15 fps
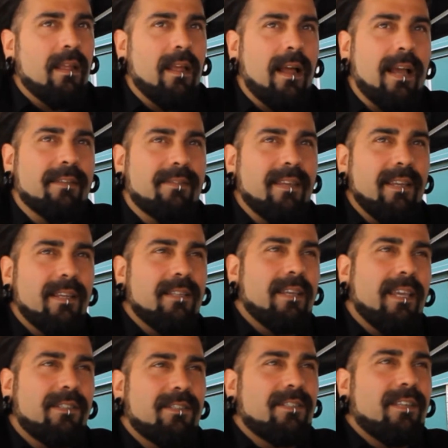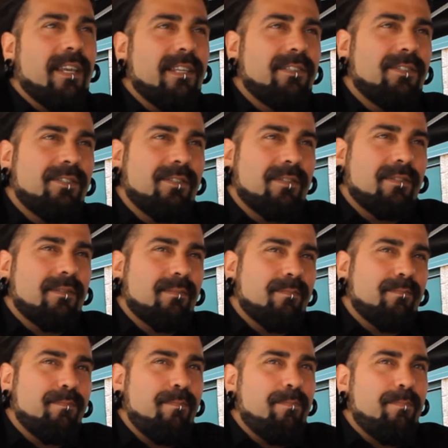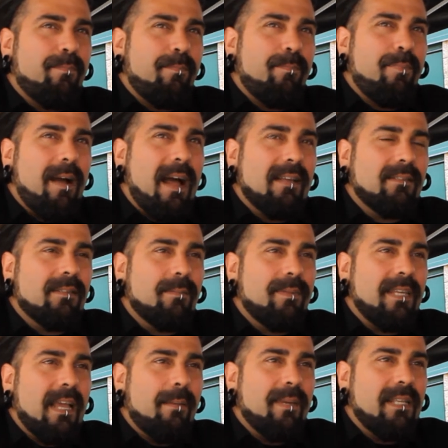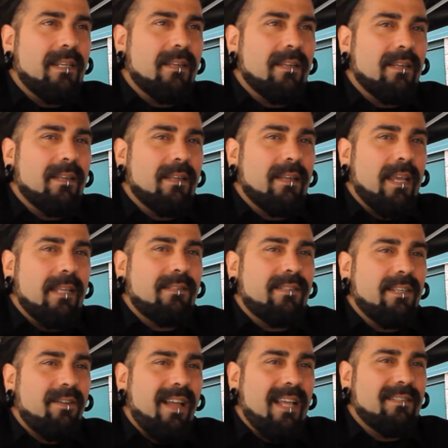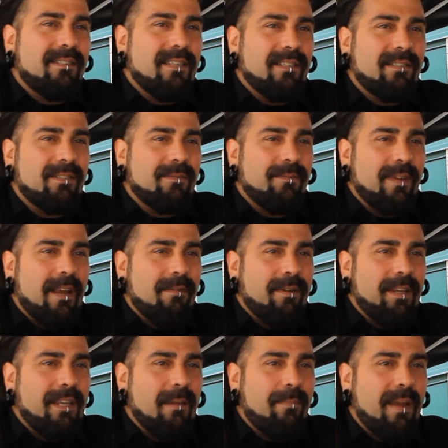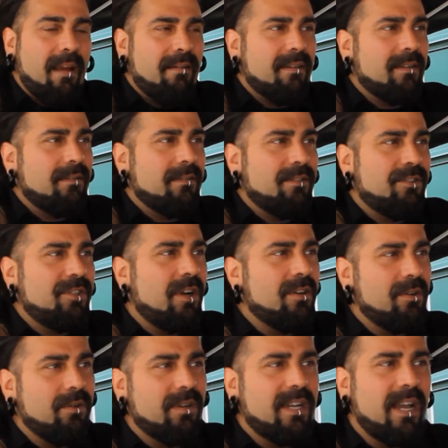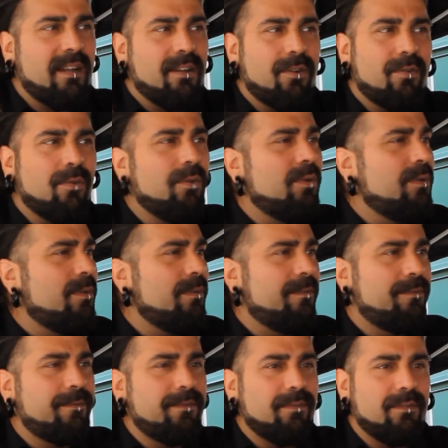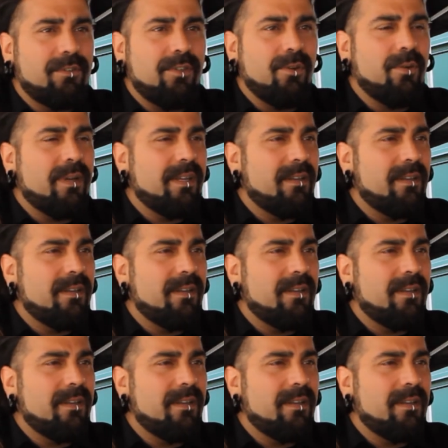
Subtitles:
I think it's possibly. I mean, it still has this very apparent jungle kind of groove to it.